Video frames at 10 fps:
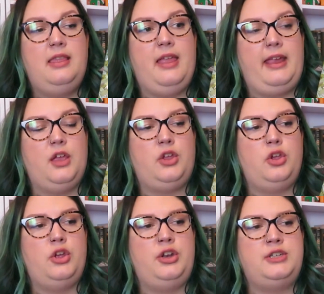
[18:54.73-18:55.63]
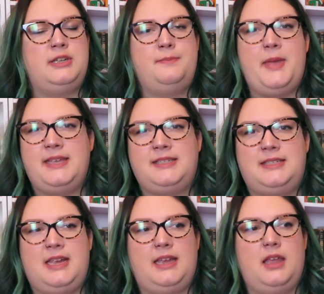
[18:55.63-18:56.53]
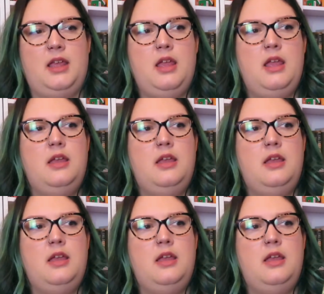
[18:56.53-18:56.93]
like a good domestic